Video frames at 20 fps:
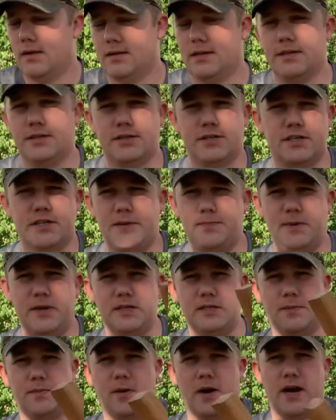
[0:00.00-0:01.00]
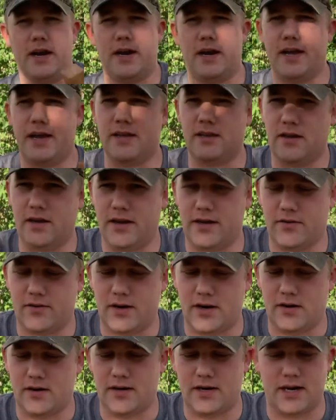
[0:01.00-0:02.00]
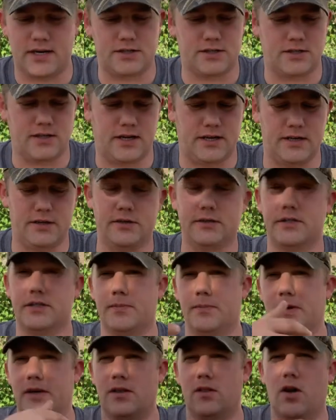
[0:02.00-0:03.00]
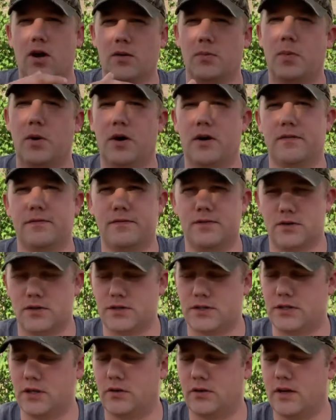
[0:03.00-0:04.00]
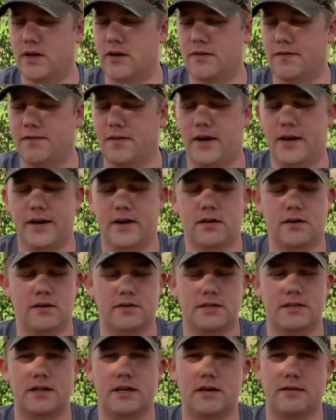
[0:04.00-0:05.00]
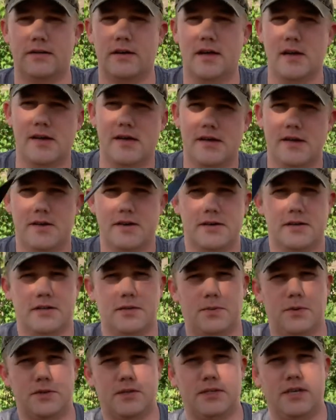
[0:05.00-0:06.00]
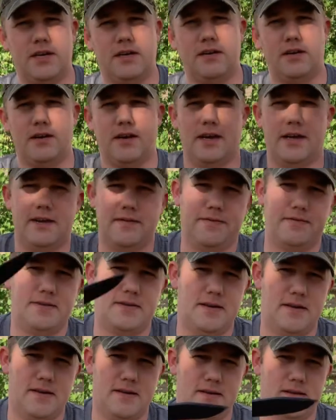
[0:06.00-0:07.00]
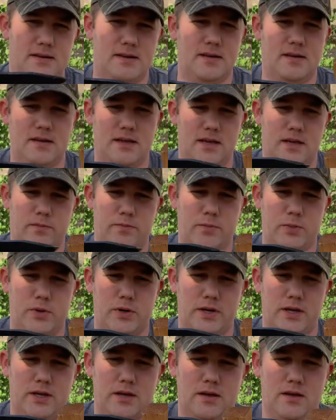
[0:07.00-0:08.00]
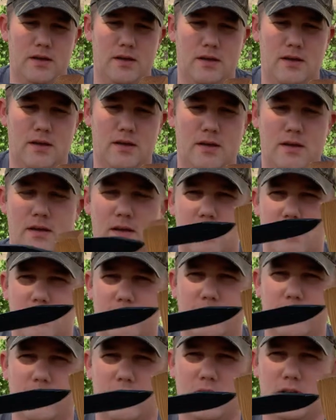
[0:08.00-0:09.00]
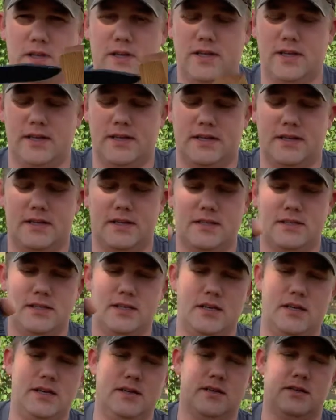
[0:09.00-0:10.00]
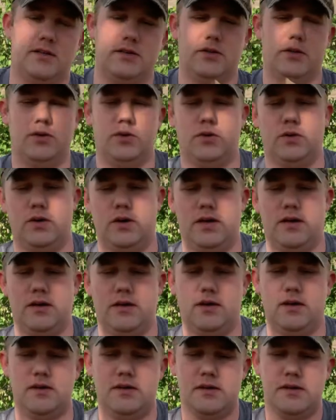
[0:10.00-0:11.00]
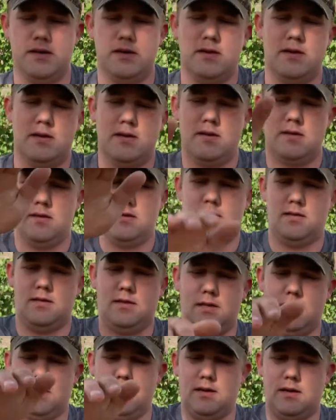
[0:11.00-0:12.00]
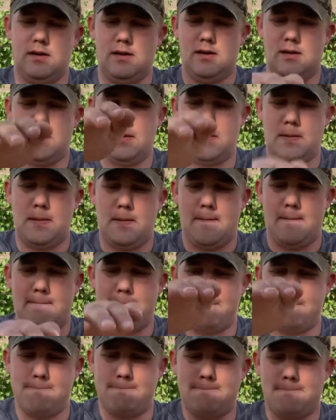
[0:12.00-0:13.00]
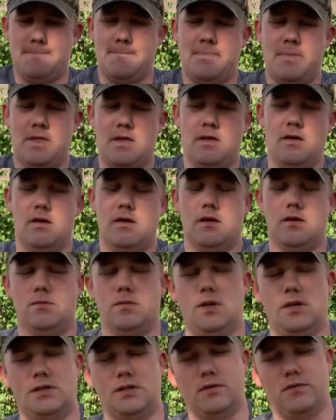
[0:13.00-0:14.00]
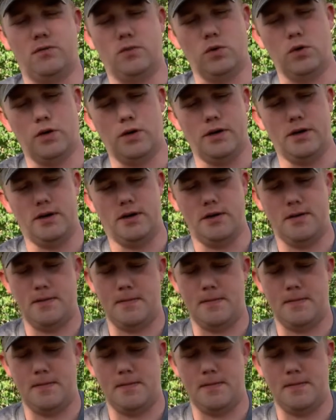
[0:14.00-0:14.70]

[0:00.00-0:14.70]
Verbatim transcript: This is just a piece of pine I had lying around. It actually, I used the big long part for stoking a fire and stuff. You're supposed to take your knife and put it vertically like this into the piece of wood.